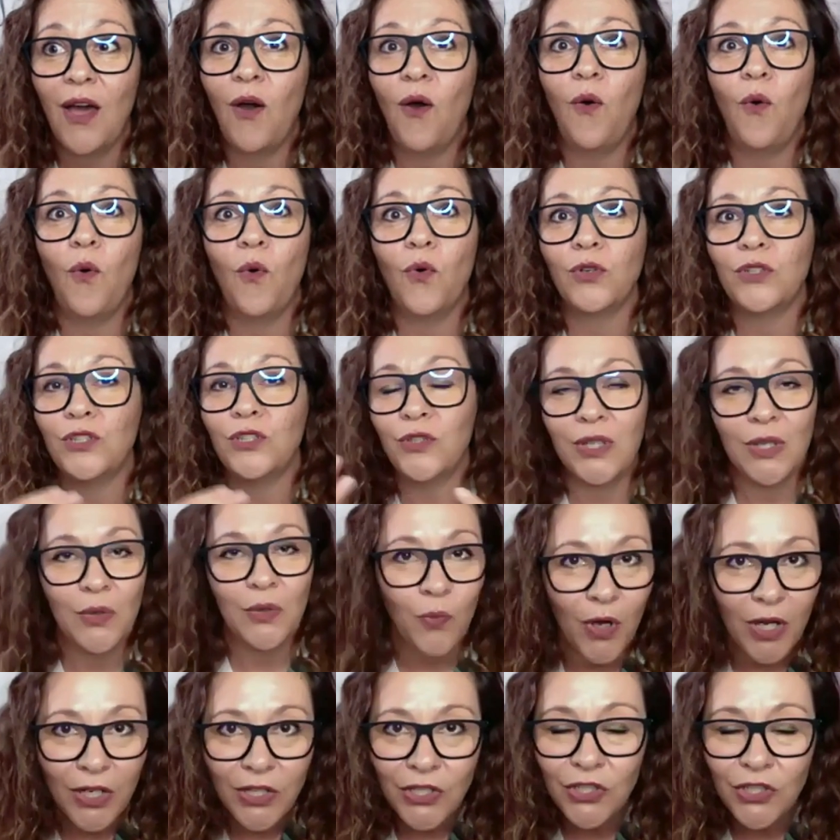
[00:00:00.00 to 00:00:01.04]
or doing
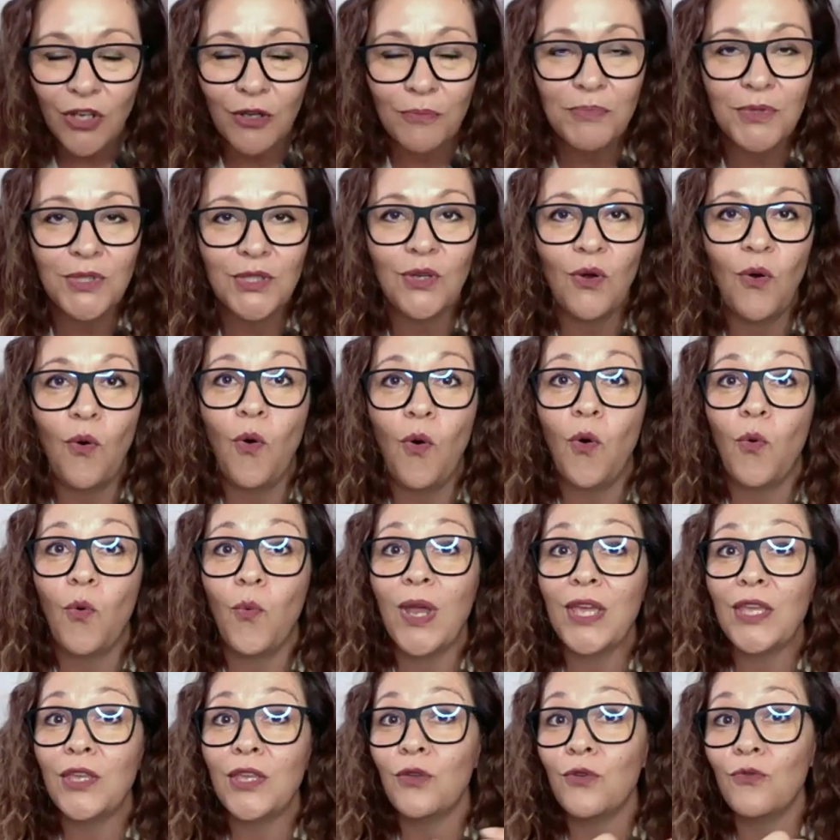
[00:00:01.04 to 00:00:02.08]
workshops, or
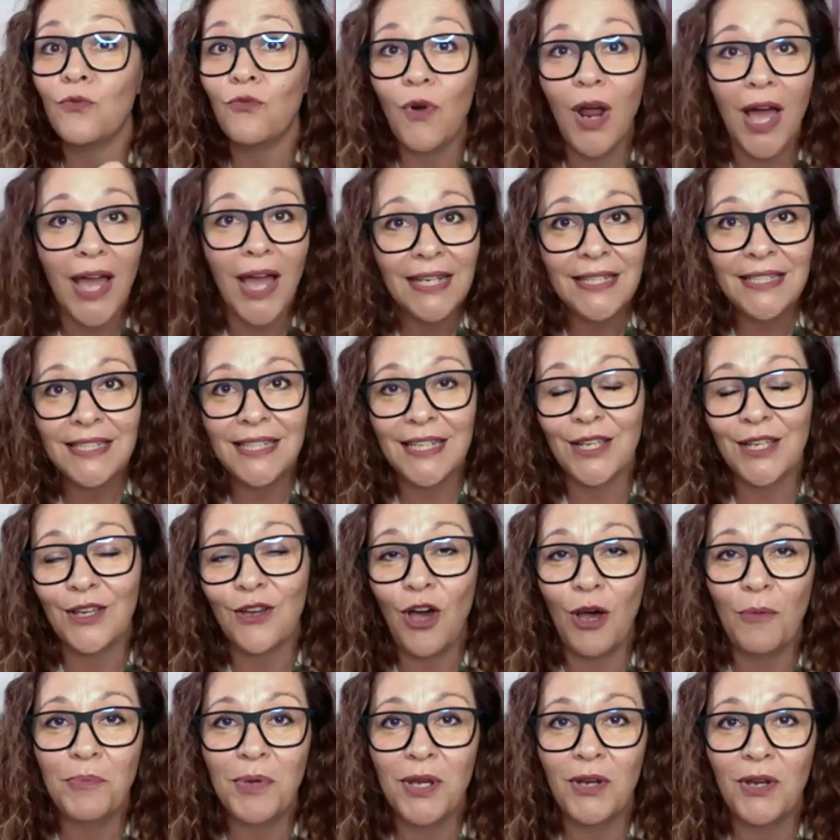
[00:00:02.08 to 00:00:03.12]
where you writing,
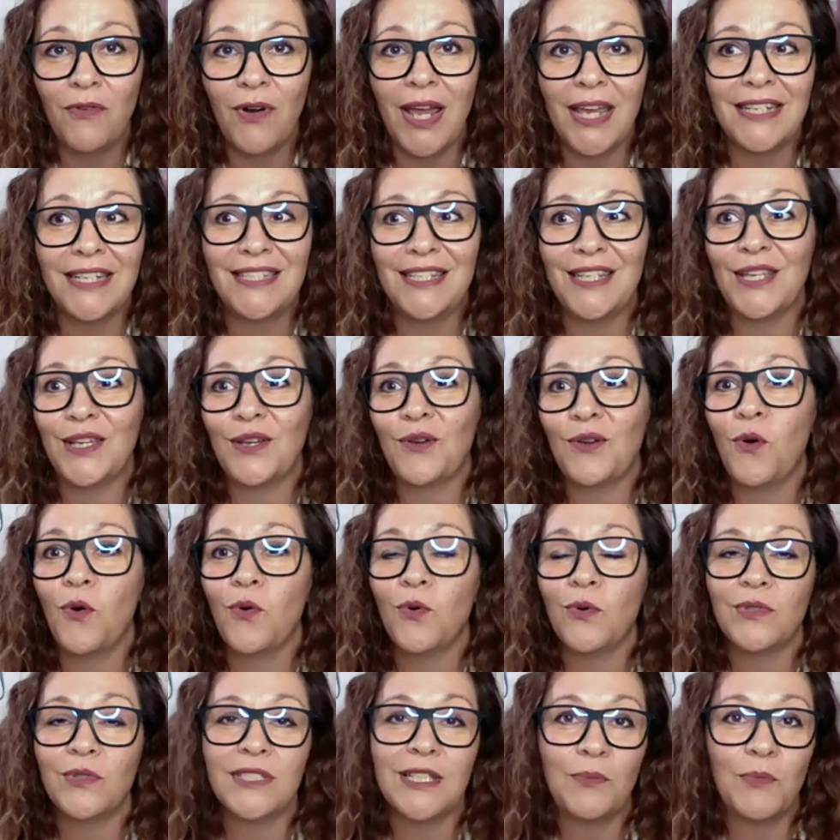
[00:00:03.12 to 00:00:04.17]
copywriting, or
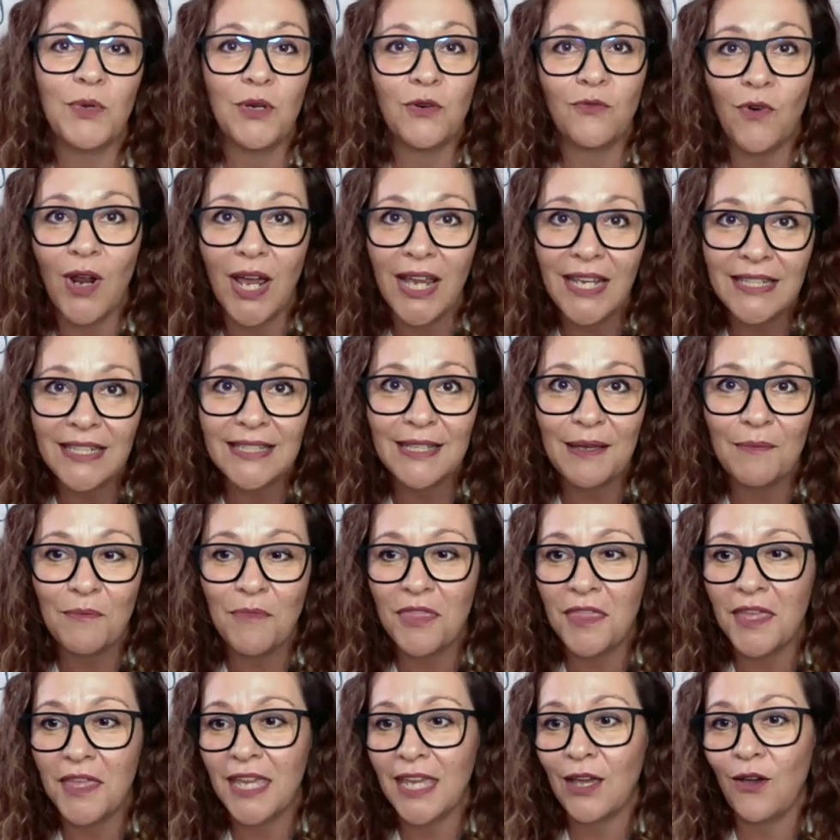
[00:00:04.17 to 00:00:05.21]
someone writes
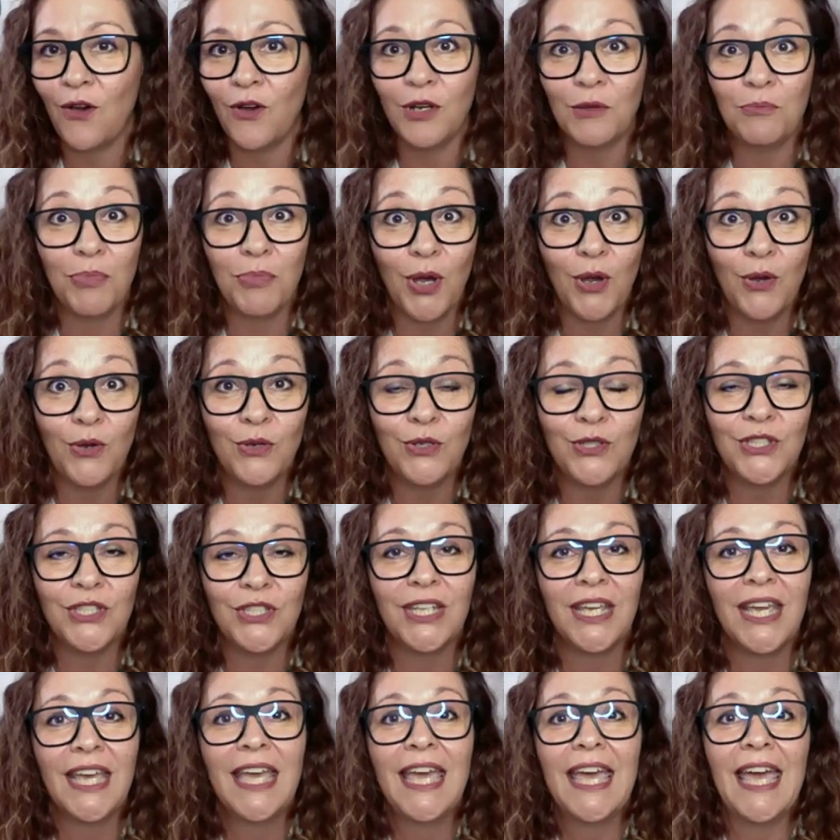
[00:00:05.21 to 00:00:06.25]
something on a post,
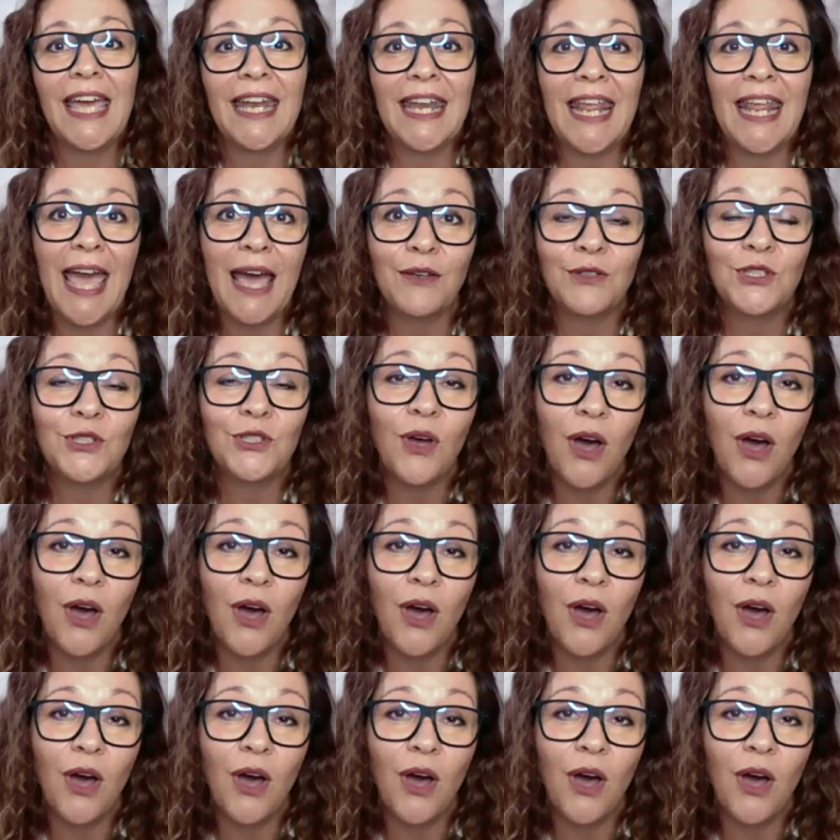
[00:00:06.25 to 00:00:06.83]
and how to